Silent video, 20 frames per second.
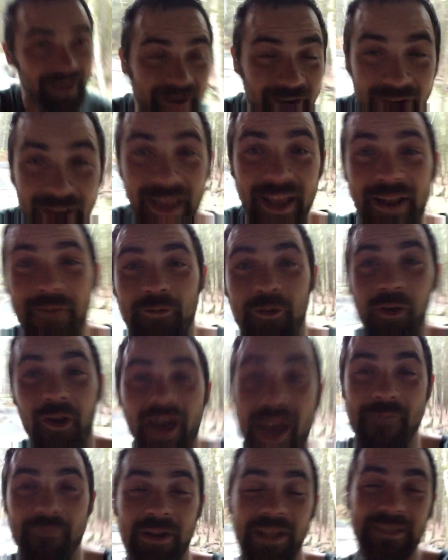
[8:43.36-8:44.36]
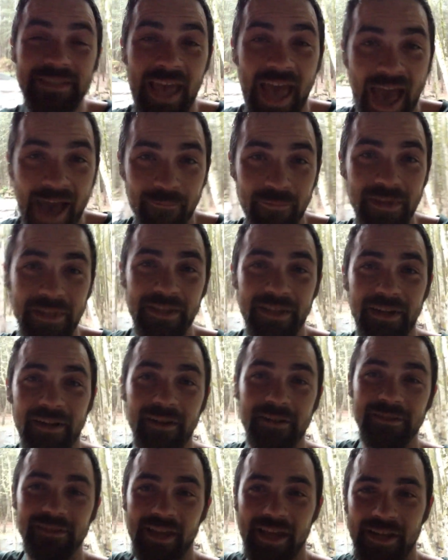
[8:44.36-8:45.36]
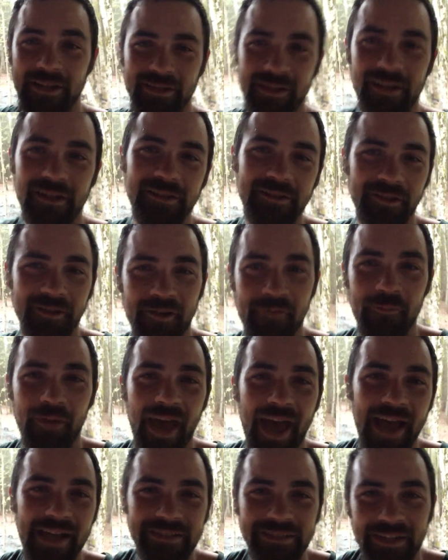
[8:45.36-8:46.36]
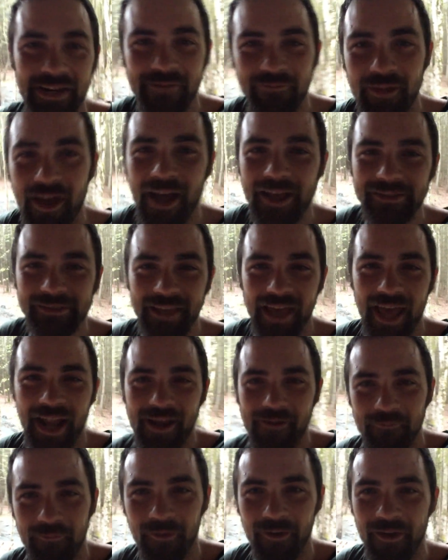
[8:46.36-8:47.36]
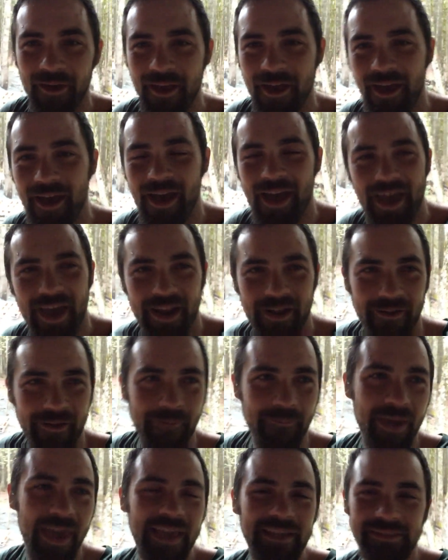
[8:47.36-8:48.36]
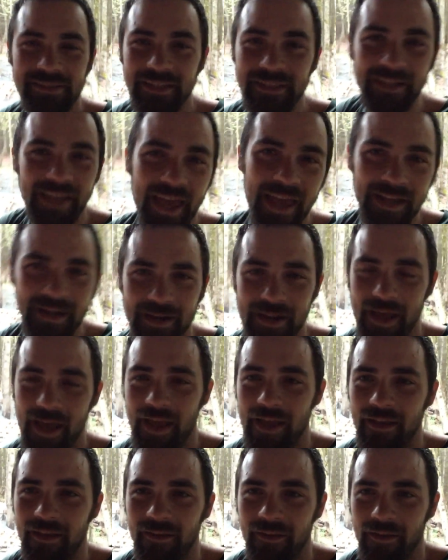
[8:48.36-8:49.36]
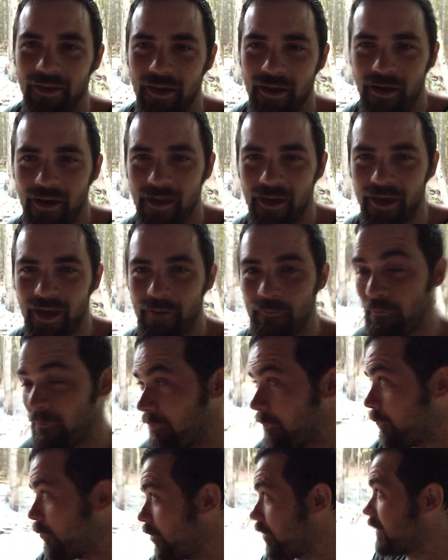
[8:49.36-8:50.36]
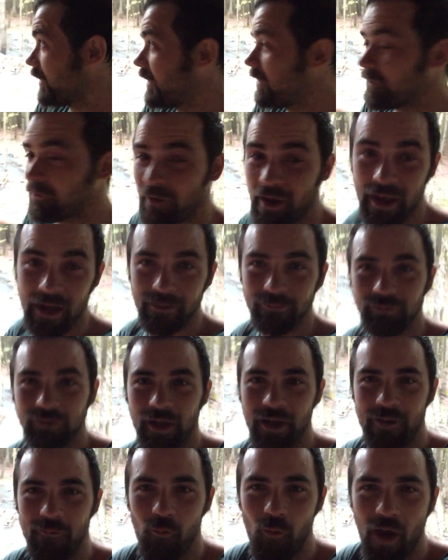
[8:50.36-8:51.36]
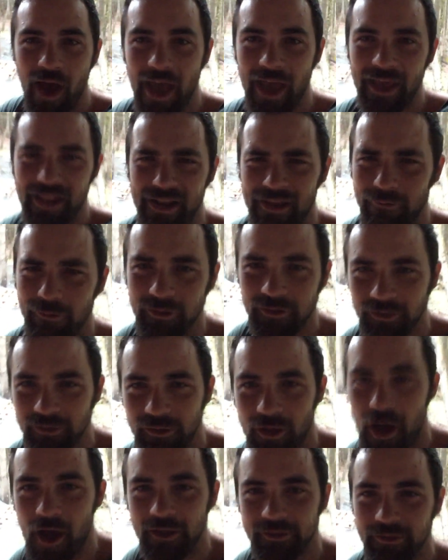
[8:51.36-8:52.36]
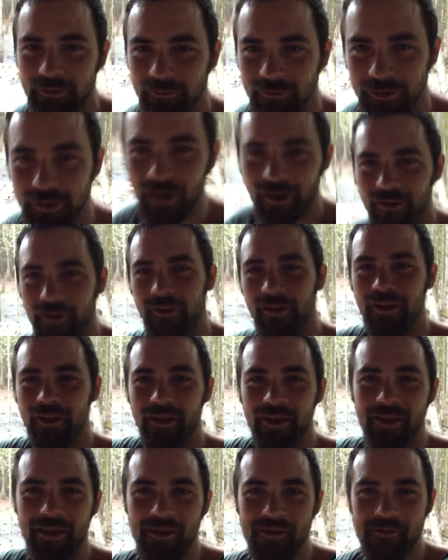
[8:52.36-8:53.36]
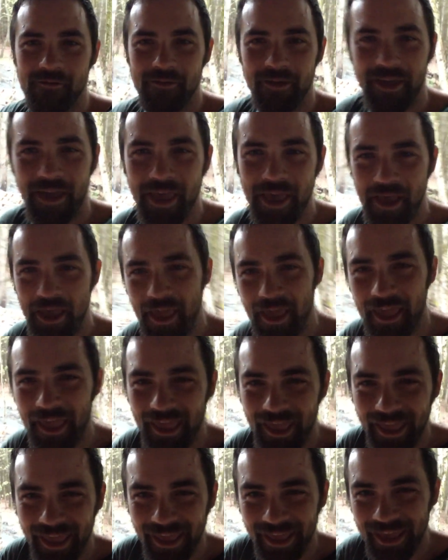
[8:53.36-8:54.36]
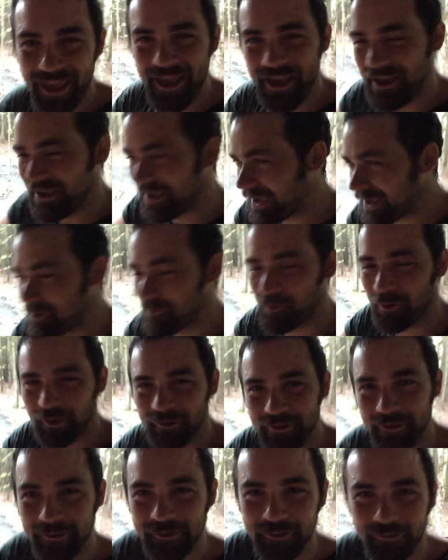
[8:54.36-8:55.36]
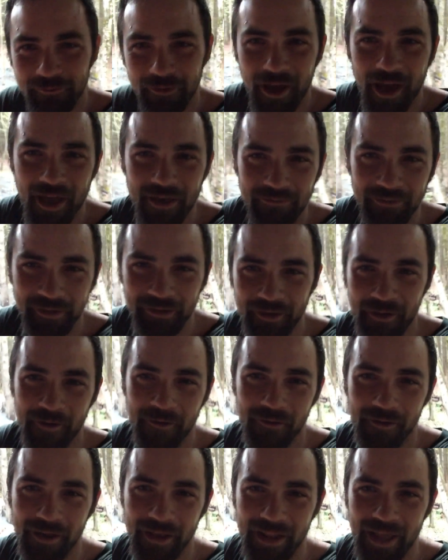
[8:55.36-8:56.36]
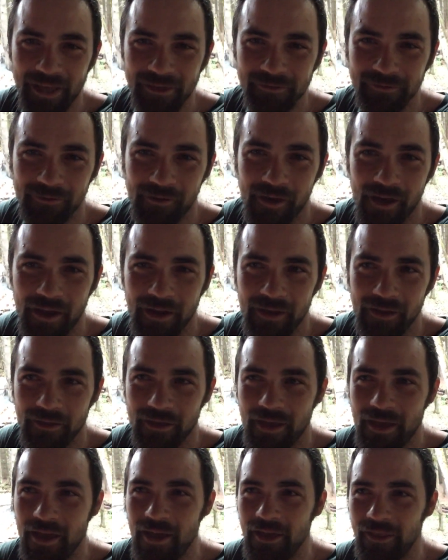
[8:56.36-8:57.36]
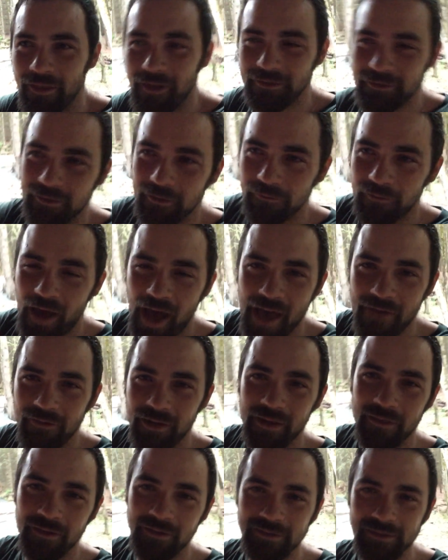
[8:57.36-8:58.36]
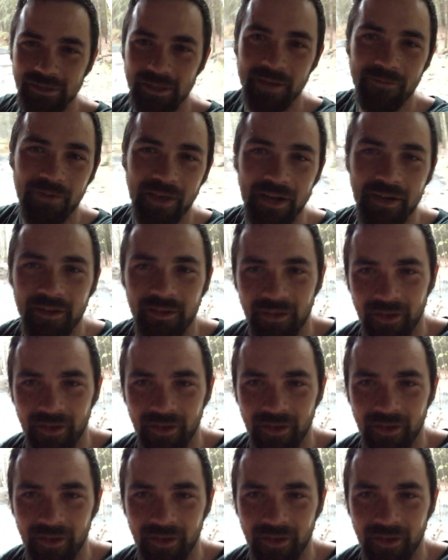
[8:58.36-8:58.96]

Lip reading: here again, I'm crying, but it's happy tears and tears of compassion. I'm not sad. I had an amazing day today. I'm working in the rain. I'm wet, and it was just awesome. So you got to work to survive, you know, and that's fine. There's surviving and there's living.